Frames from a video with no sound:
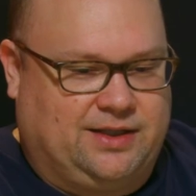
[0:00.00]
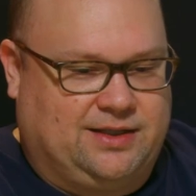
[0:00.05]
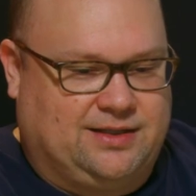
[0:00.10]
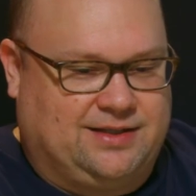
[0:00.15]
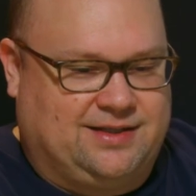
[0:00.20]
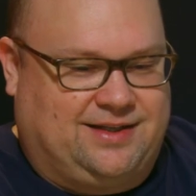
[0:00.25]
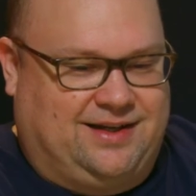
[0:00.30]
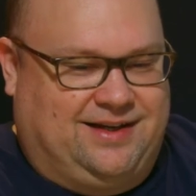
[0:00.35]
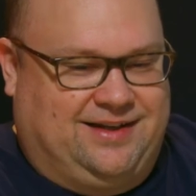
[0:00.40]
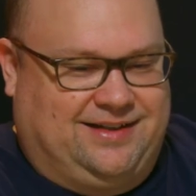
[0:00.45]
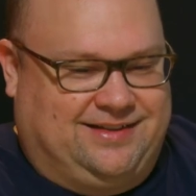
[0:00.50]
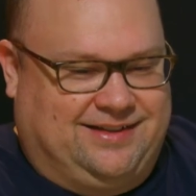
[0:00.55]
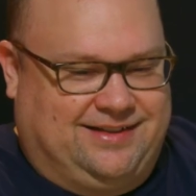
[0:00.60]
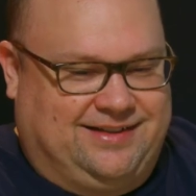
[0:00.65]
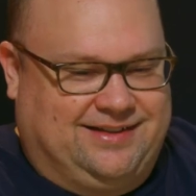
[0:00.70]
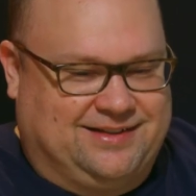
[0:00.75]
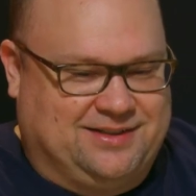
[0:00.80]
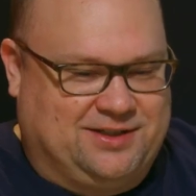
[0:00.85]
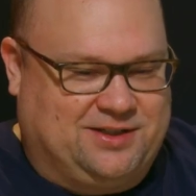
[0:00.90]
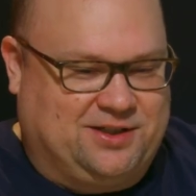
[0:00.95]
insight
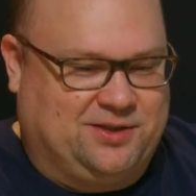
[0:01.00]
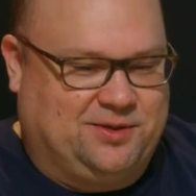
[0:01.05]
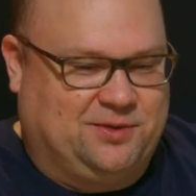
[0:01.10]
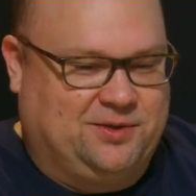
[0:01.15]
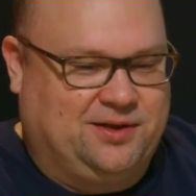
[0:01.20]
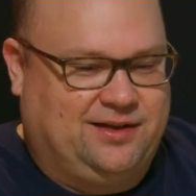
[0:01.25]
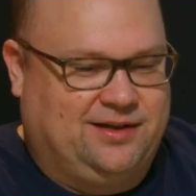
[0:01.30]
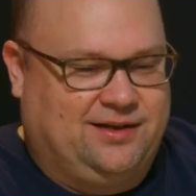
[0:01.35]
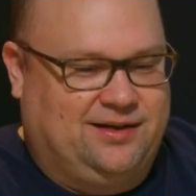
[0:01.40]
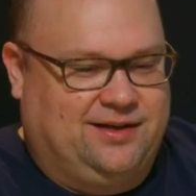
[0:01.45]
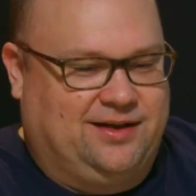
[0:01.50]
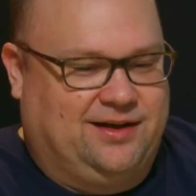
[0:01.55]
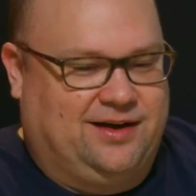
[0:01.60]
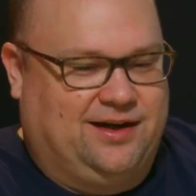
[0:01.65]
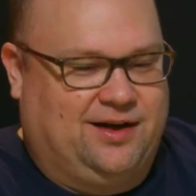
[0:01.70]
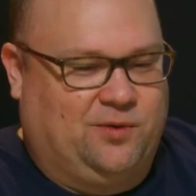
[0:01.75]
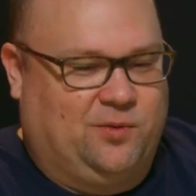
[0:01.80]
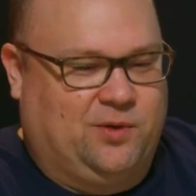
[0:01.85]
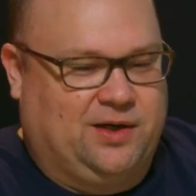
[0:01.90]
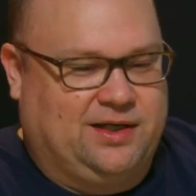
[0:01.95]
into
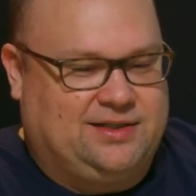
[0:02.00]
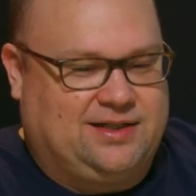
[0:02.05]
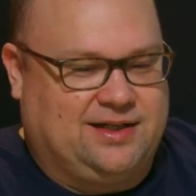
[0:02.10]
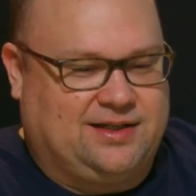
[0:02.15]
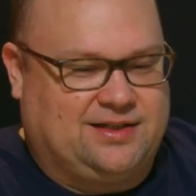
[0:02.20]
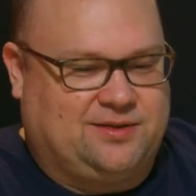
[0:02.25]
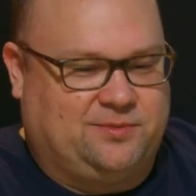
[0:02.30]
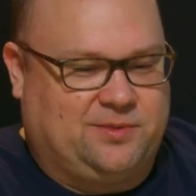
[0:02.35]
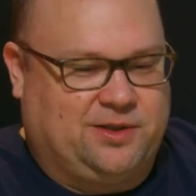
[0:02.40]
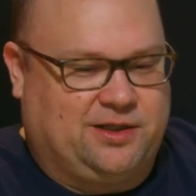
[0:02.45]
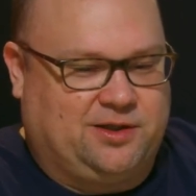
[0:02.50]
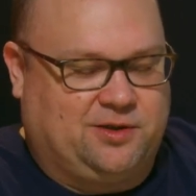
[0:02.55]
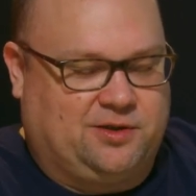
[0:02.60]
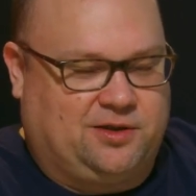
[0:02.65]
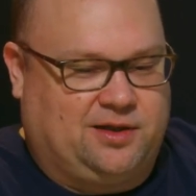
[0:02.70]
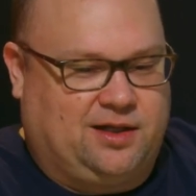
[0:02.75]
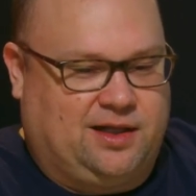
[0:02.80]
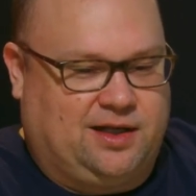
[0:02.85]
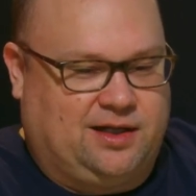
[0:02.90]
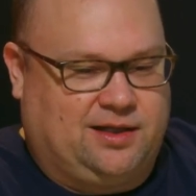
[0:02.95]
uh, what it takes to be a good
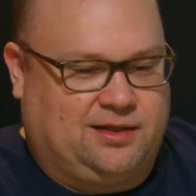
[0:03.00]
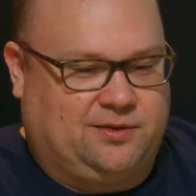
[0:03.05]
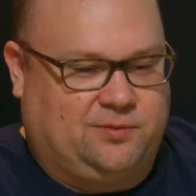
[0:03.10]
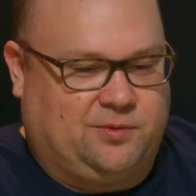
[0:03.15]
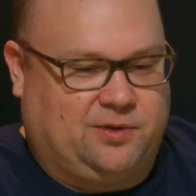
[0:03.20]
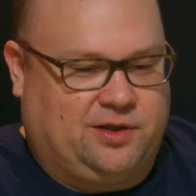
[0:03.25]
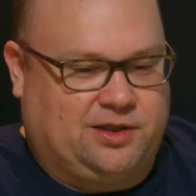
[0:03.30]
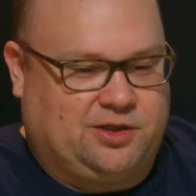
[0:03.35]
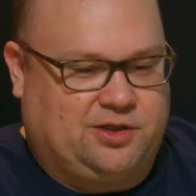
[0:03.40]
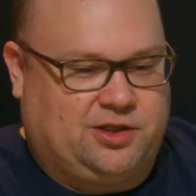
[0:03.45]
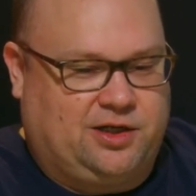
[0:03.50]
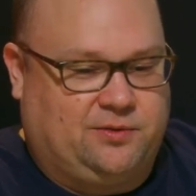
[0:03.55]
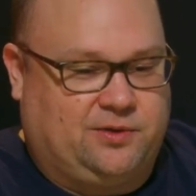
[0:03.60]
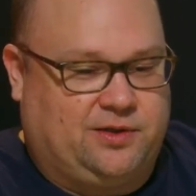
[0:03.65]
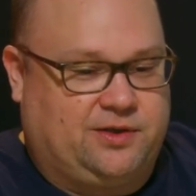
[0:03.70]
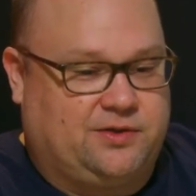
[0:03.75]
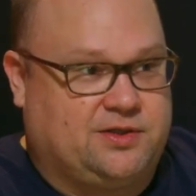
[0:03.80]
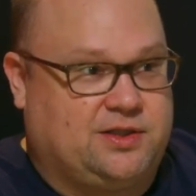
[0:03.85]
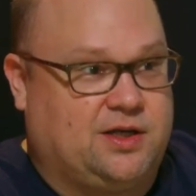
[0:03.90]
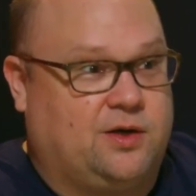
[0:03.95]
client that we're going to share
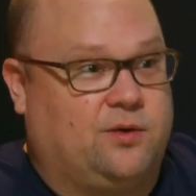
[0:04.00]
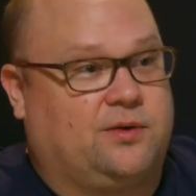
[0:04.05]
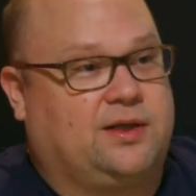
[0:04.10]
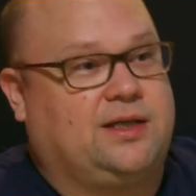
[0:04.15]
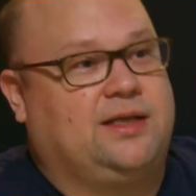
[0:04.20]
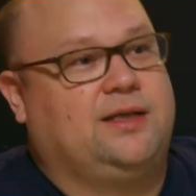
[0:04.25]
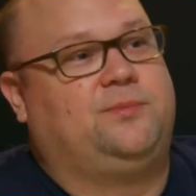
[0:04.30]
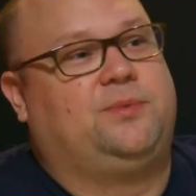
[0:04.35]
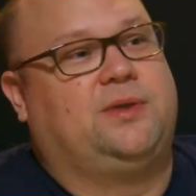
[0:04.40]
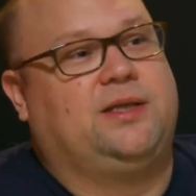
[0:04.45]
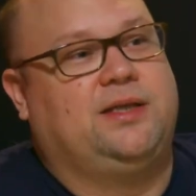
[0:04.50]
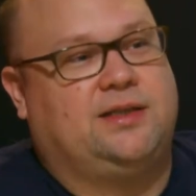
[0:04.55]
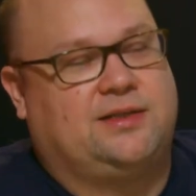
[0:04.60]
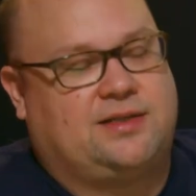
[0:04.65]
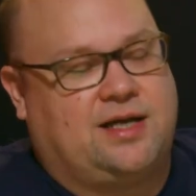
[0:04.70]
with you. So keep the